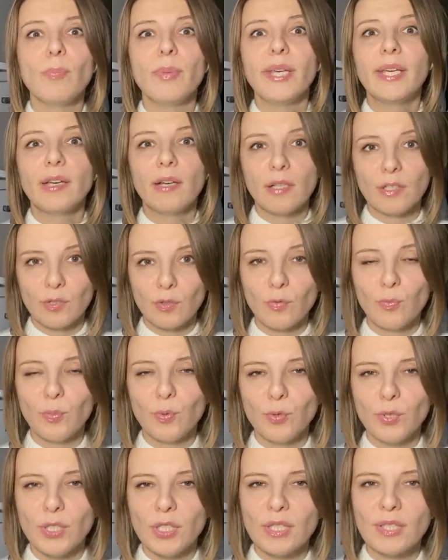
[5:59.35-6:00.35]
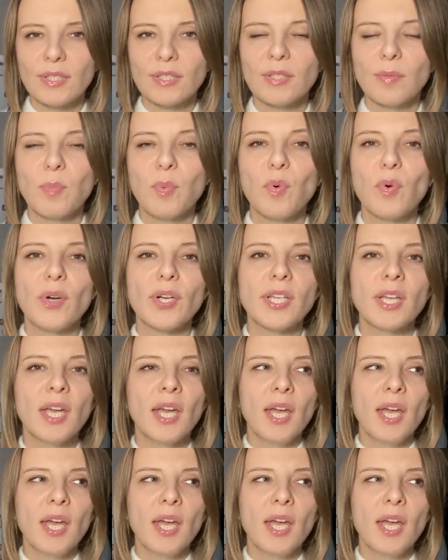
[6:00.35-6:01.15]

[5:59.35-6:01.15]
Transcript: because of Putin's support.